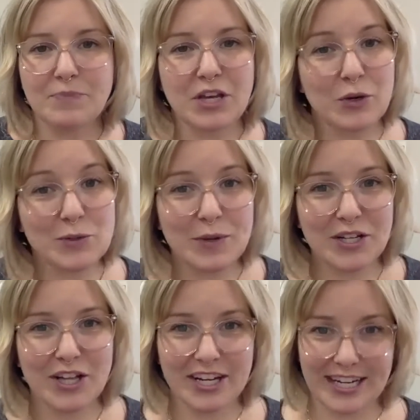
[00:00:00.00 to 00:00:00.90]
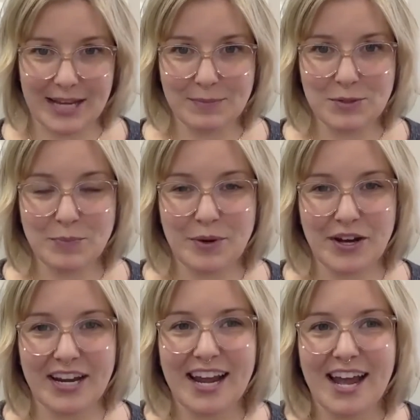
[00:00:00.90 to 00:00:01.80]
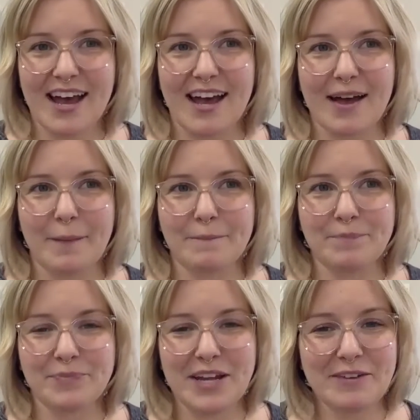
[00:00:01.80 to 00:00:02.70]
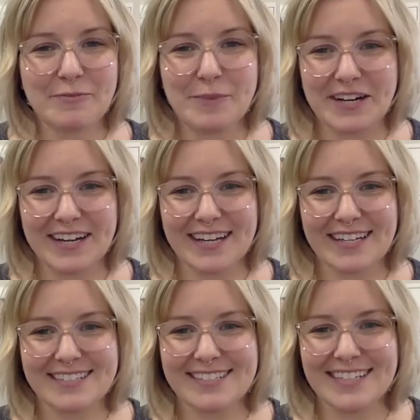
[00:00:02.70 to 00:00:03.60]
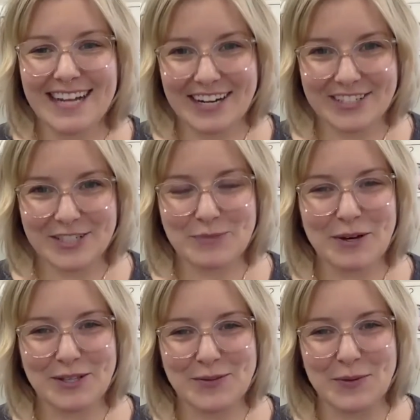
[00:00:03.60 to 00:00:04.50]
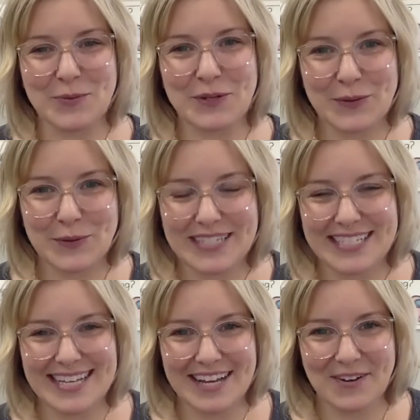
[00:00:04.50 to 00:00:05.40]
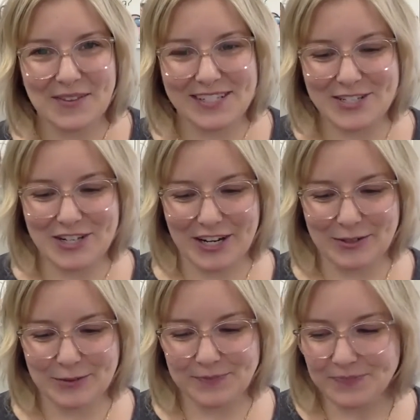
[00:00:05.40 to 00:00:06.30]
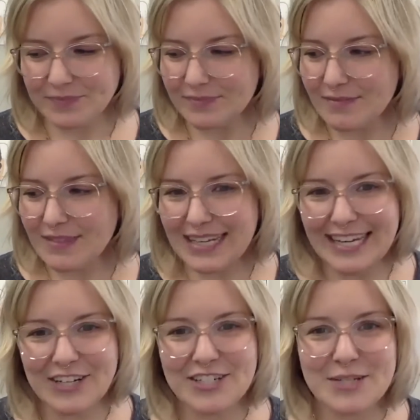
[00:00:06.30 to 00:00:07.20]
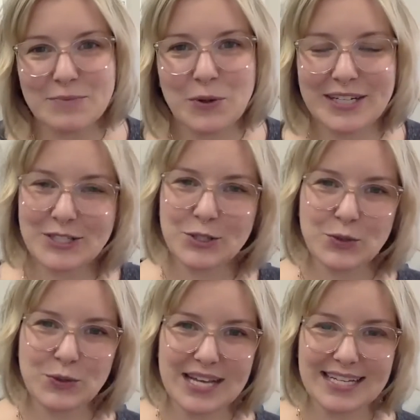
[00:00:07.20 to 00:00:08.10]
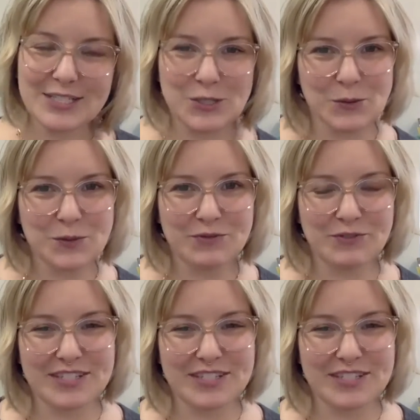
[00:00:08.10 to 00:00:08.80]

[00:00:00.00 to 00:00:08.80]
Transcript: It goes by a lot of names, but um, Native American, Heritage Month is what we're going to say on this channel. Here are some quick do's and don'ts for